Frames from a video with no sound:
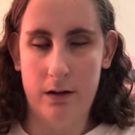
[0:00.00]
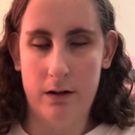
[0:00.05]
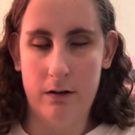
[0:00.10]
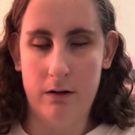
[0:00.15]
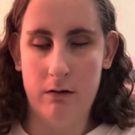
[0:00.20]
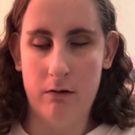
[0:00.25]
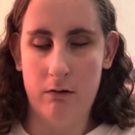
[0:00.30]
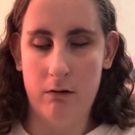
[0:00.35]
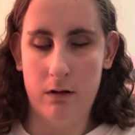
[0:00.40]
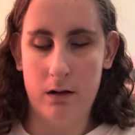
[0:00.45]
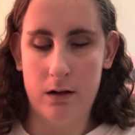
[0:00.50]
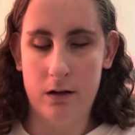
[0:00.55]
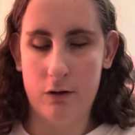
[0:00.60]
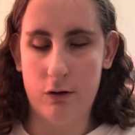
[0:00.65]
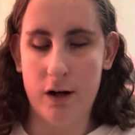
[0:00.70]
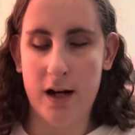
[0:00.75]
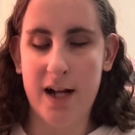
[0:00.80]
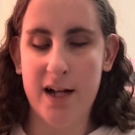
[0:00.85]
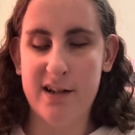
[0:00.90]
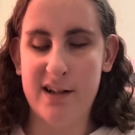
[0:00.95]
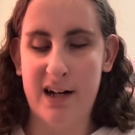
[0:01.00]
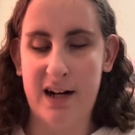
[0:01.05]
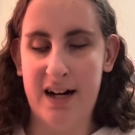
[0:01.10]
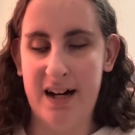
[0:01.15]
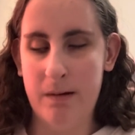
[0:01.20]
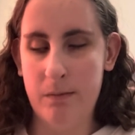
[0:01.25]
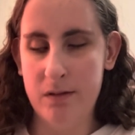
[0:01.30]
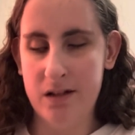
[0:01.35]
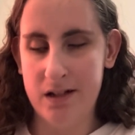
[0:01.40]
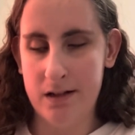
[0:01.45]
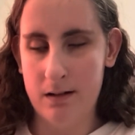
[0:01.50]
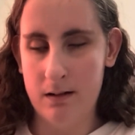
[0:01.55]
2, 3 times.